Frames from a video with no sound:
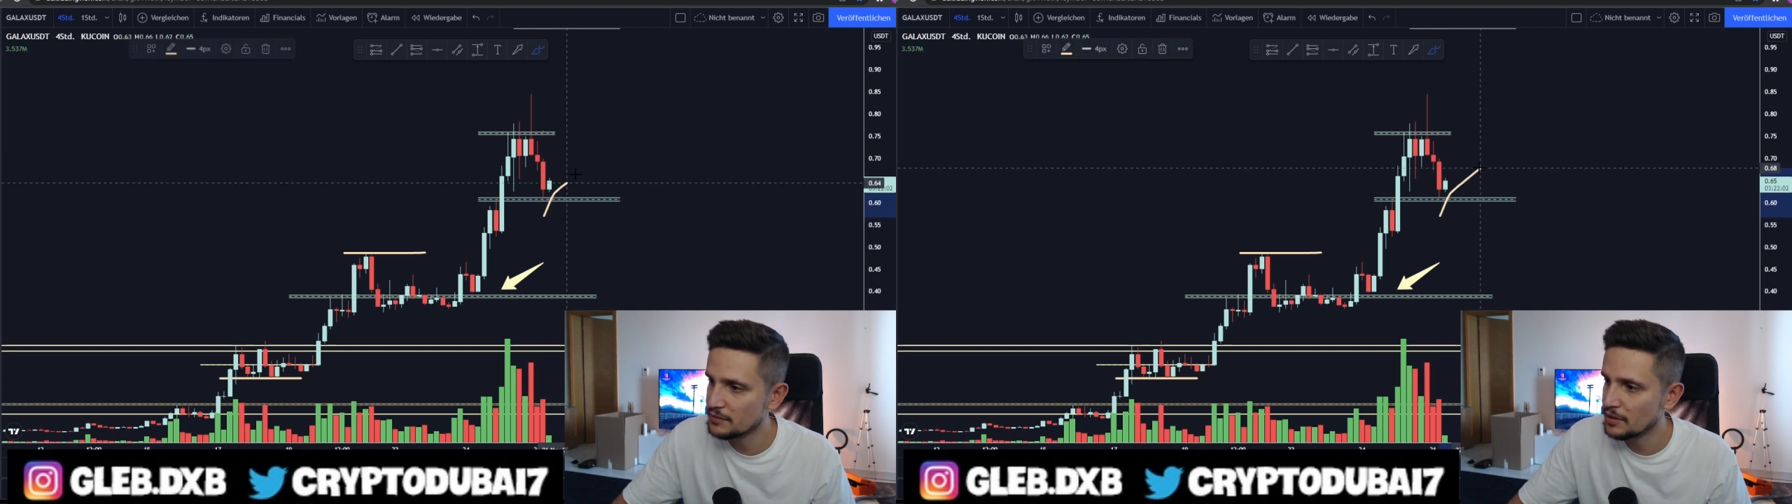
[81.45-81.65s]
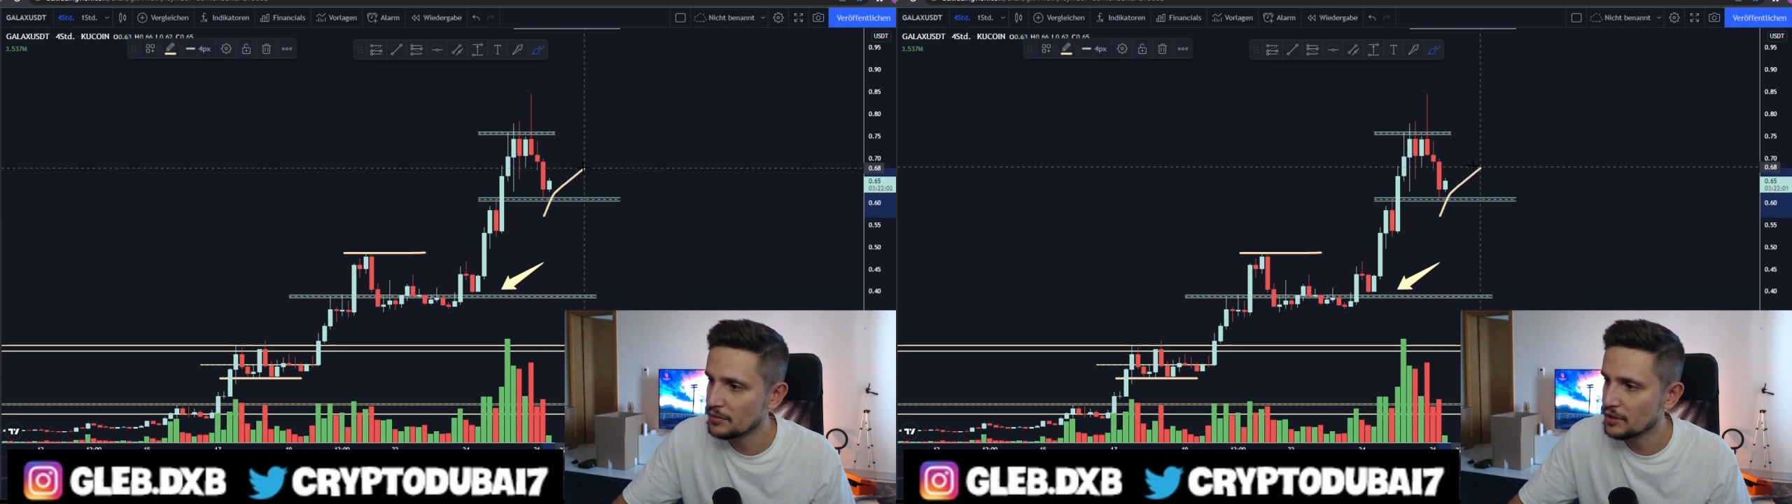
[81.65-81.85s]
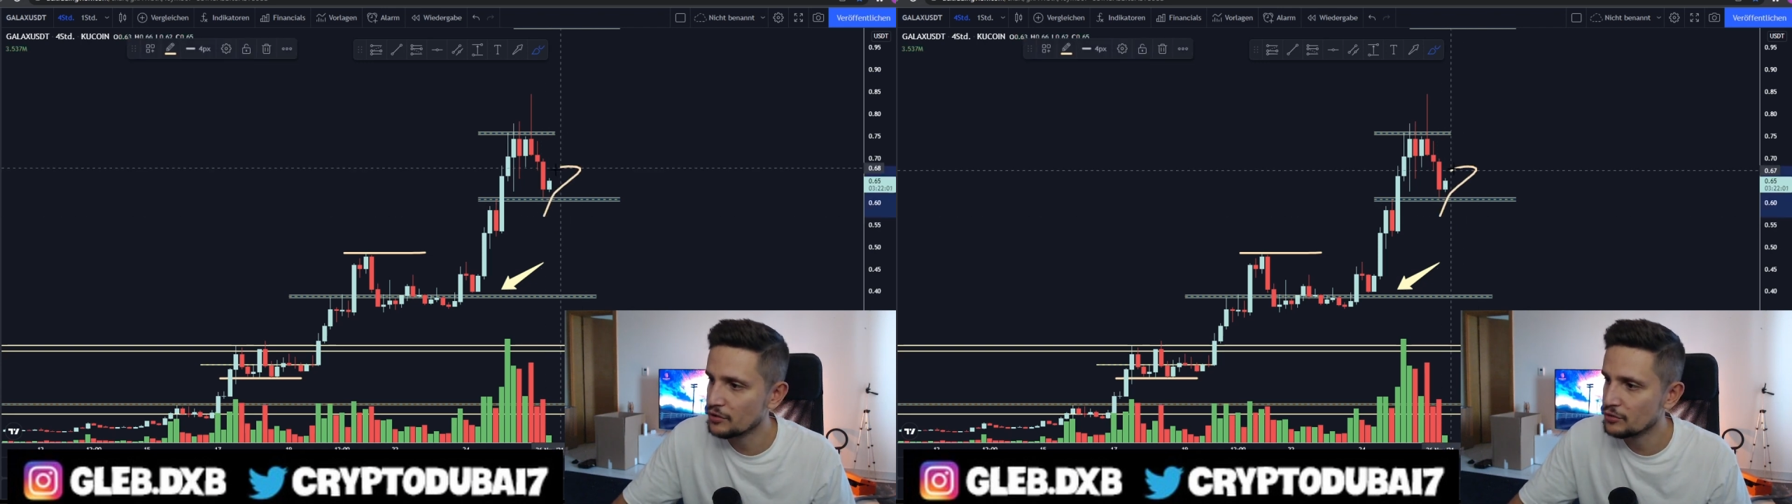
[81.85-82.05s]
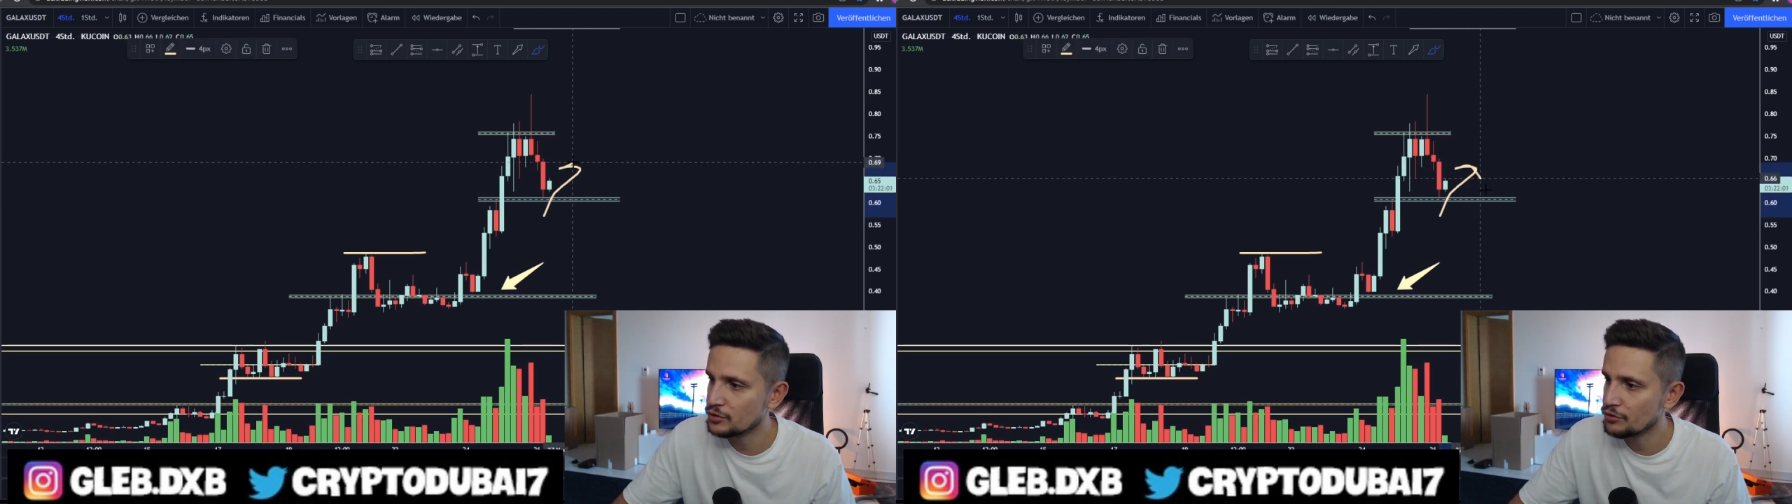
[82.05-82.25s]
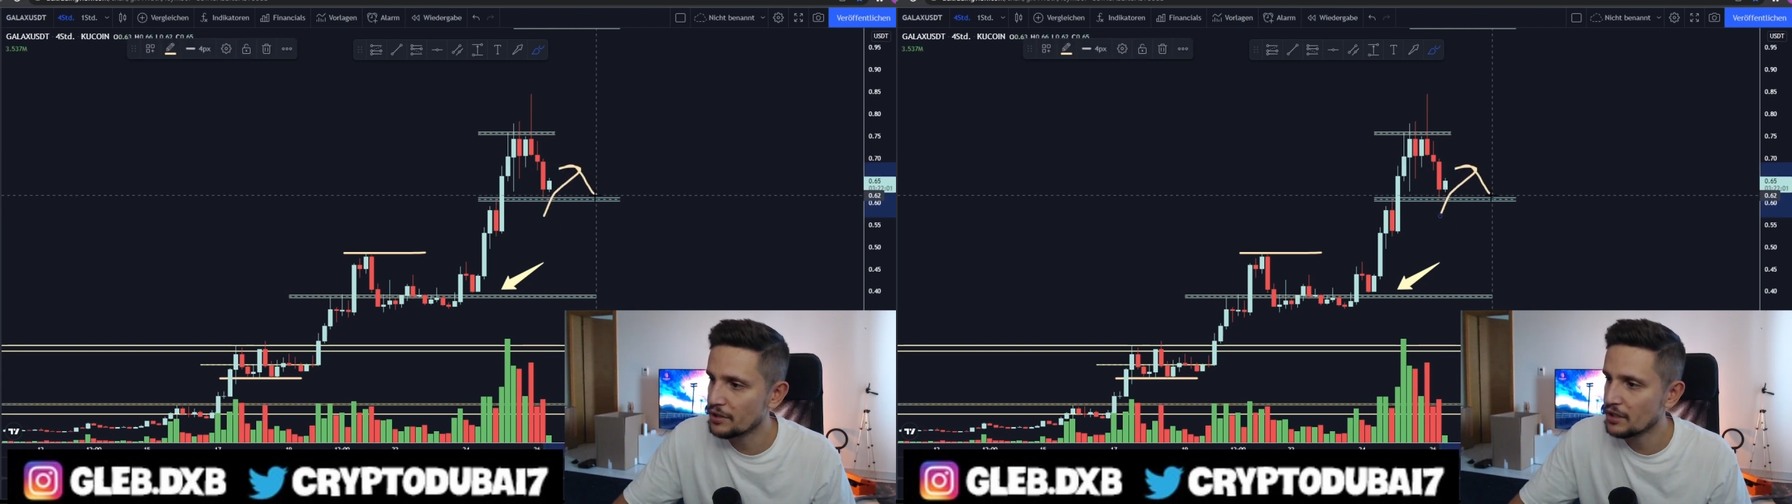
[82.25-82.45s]
maybe a
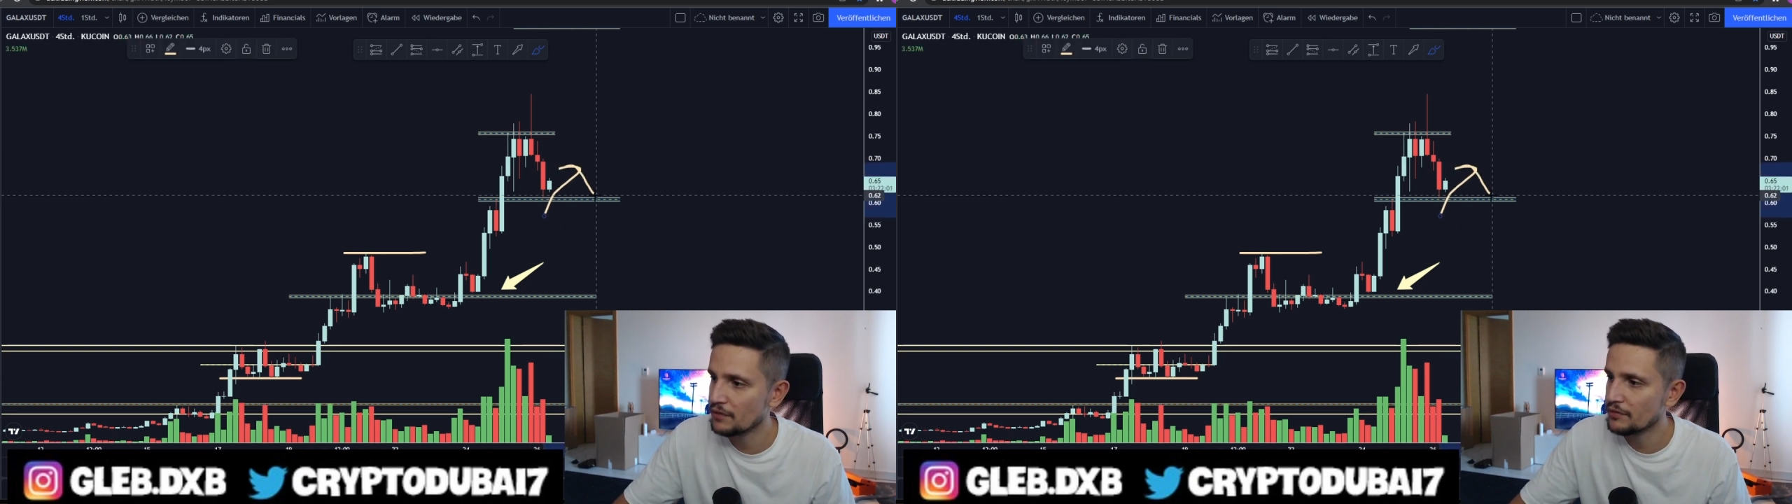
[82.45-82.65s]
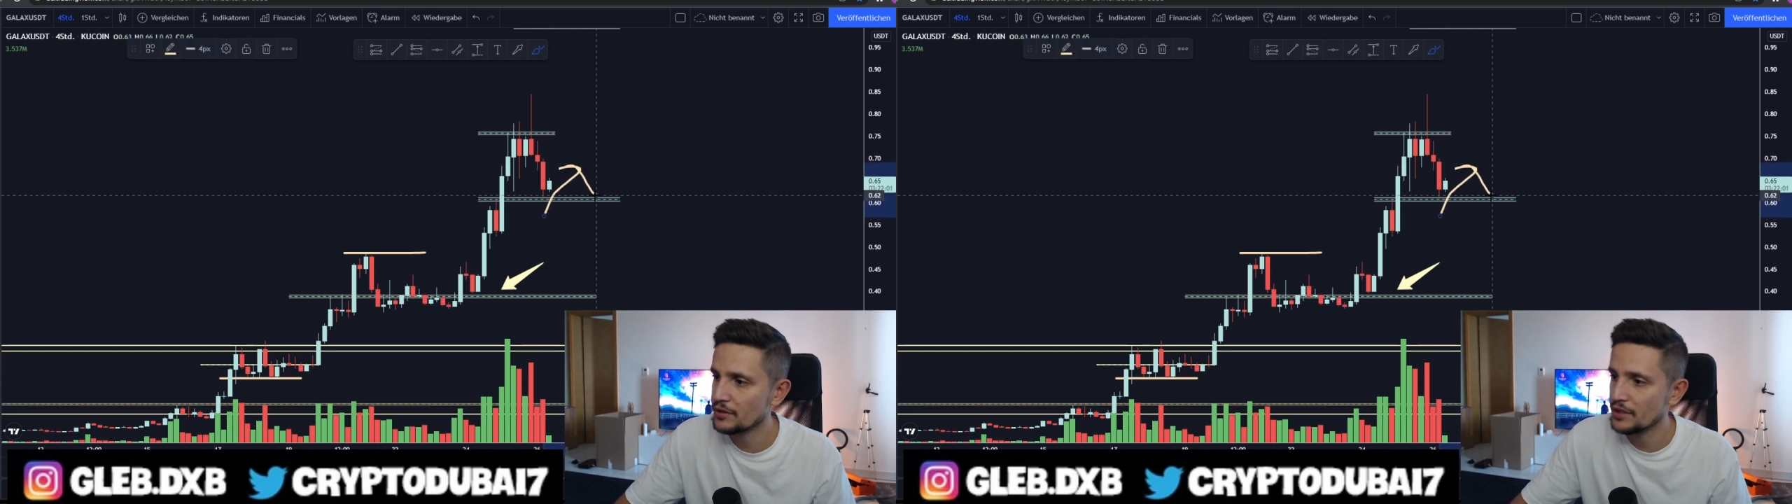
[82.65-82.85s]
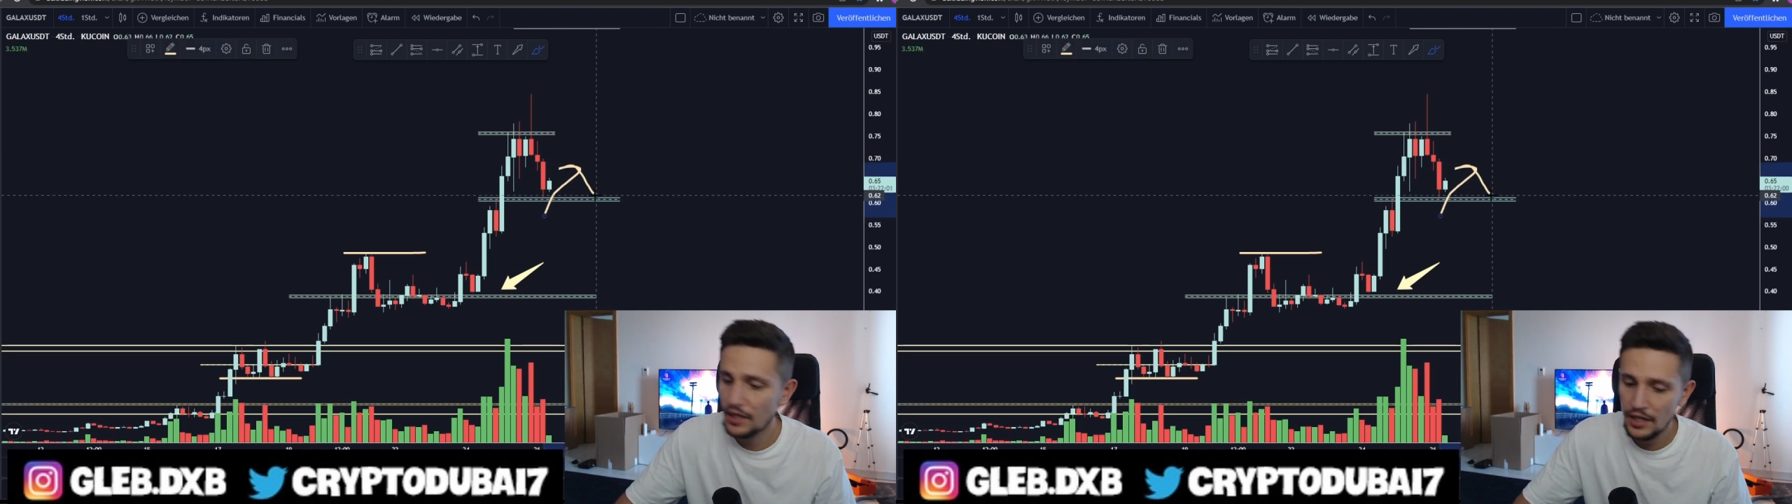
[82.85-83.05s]
huge recovery.